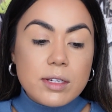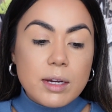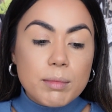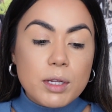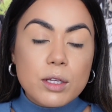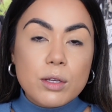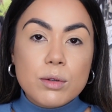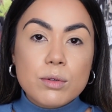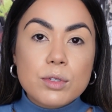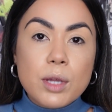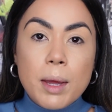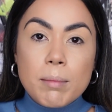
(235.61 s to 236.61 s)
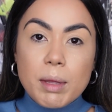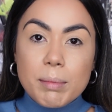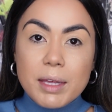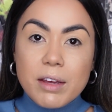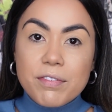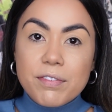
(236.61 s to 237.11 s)
and I'm gonna use my
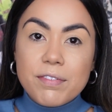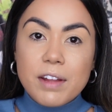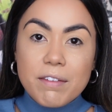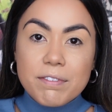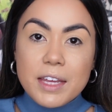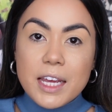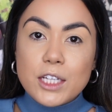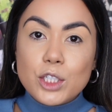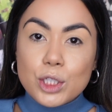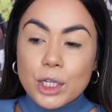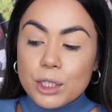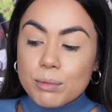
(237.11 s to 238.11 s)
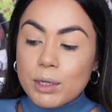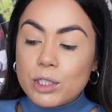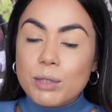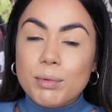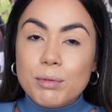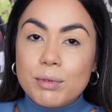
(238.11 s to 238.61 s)
big fluffy shader
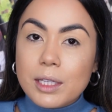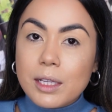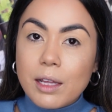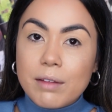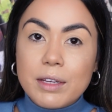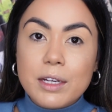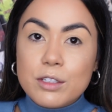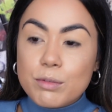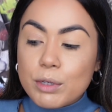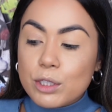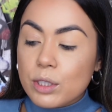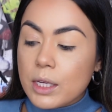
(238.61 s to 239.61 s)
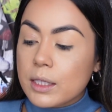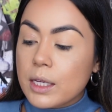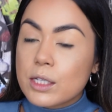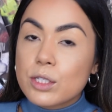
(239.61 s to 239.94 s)
brush. I've been really loving this brush lately.